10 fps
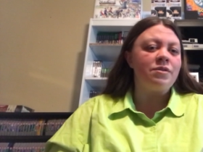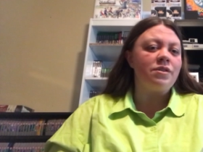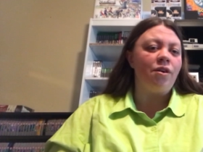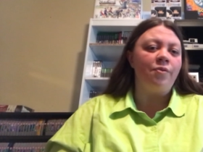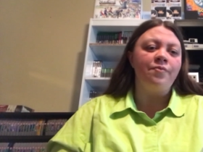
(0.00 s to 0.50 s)

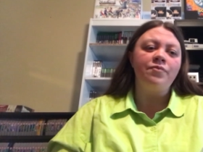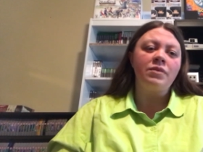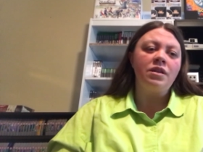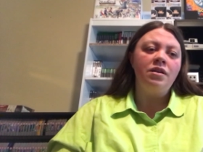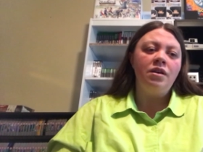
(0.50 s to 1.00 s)
So
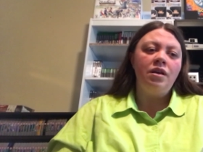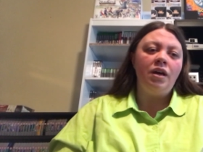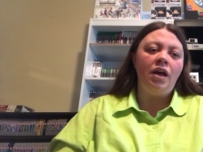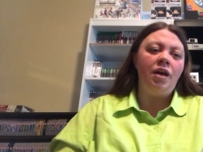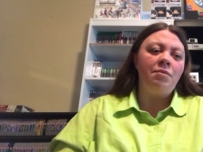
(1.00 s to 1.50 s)

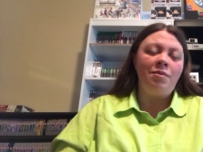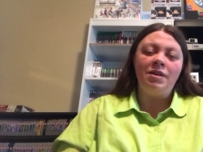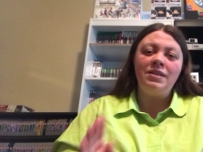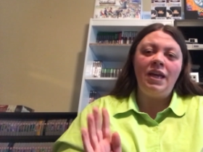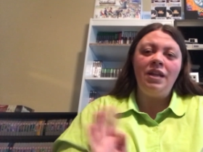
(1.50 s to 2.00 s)
I'm
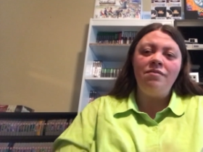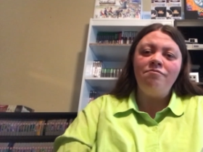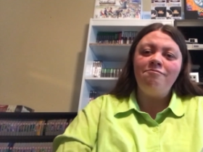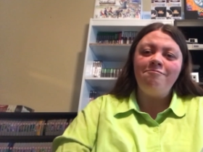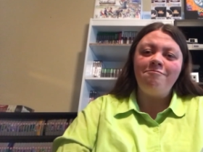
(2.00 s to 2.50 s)
excited
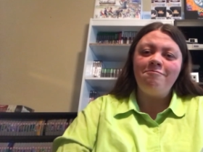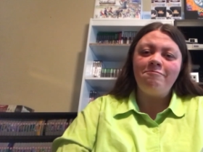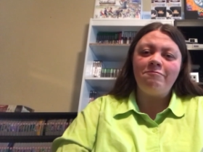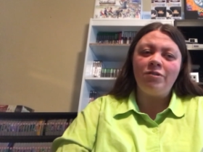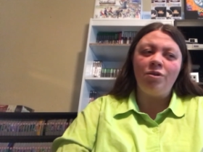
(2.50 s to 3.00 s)

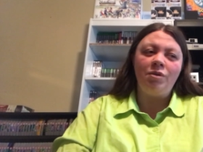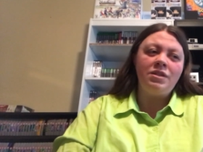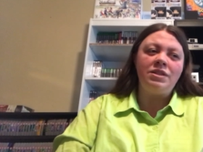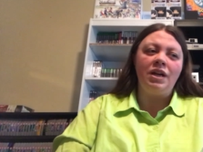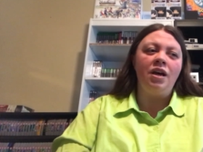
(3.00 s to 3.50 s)
for
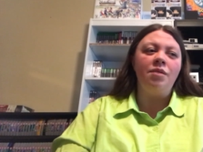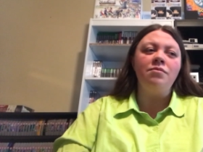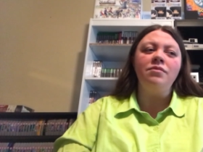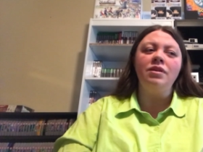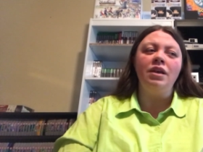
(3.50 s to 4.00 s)
what's to
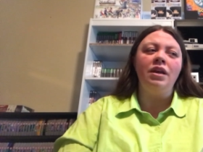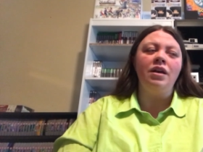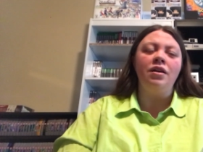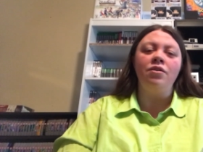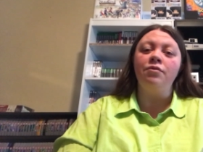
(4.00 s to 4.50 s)
come.
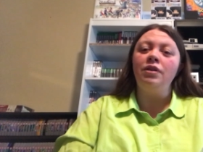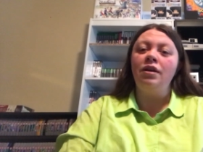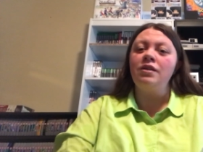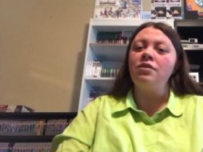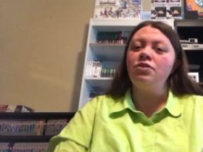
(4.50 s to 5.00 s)
And hopefully
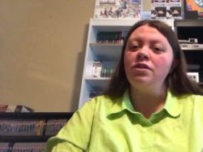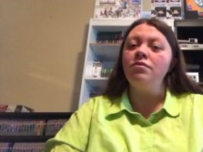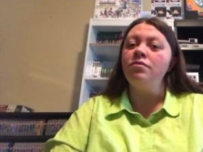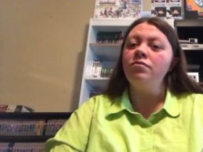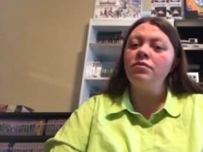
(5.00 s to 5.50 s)
you guys are
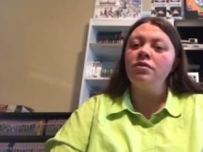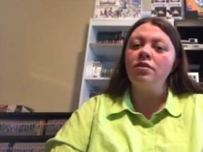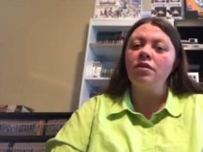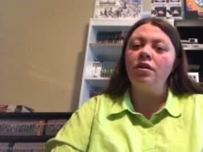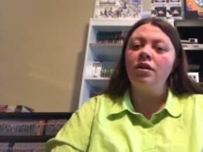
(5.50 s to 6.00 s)
too.
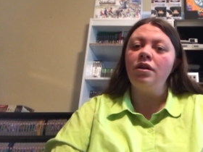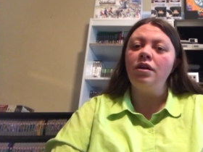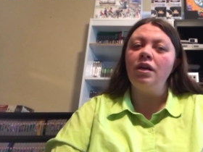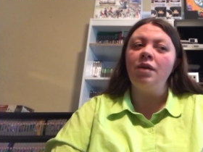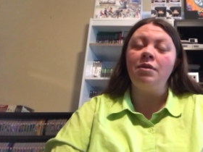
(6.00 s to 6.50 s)

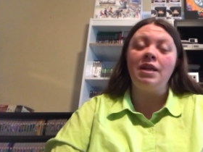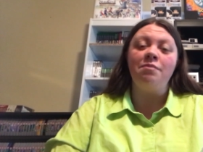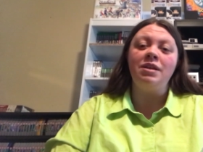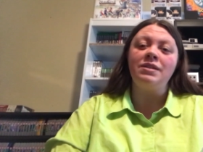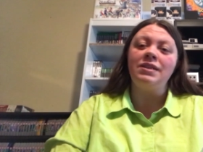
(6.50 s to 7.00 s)
And with
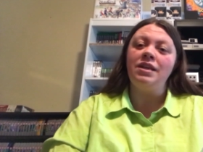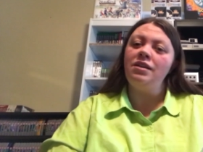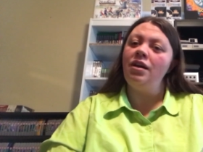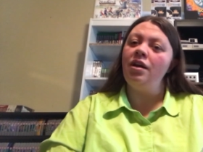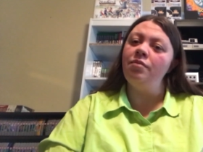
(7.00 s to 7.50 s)
that being
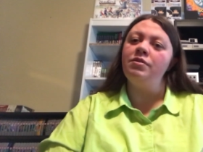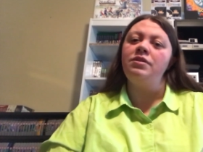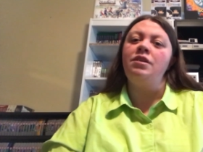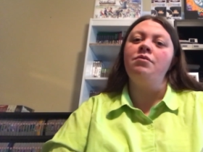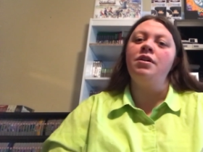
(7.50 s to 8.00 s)
said, I will
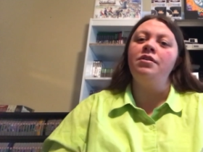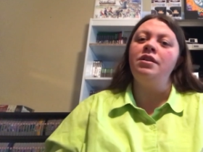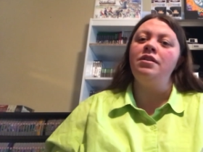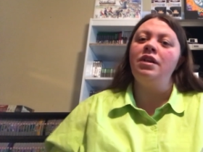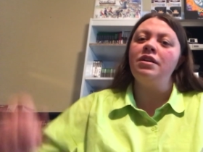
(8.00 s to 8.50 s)
see you all
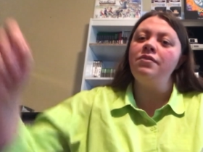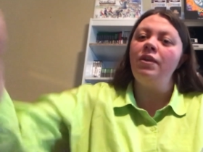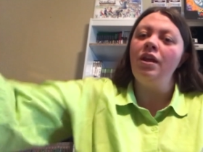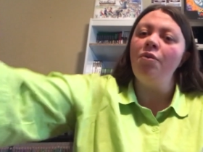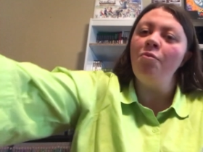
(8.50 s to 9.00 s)
in the next
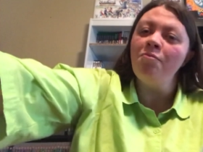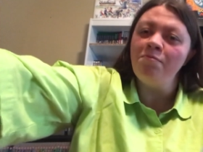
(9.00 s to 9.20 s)
video.